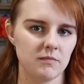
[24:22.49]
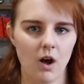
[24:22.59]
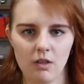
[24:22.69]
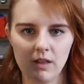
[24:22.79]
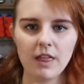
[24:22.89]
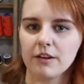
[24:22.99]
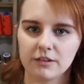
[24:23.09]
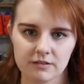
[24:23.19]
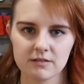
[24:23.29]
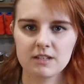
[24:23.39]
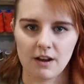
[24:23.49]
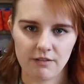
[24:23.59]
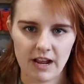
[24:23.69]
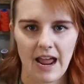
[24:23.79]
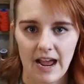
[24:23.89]
all the other
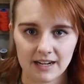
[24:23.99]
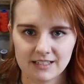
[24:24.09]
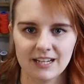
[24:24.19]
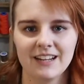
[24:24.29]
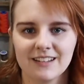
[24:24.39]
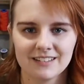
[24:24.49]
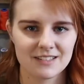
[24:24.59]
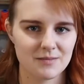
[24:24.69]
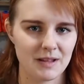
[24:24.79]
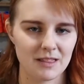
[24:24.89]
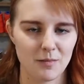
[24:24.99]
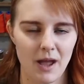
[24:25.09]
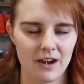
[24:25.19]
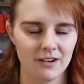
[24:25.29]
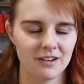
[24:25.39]
stuff I hacked to make the
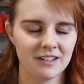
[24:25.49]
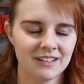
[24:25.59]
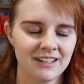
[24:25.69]
pattern.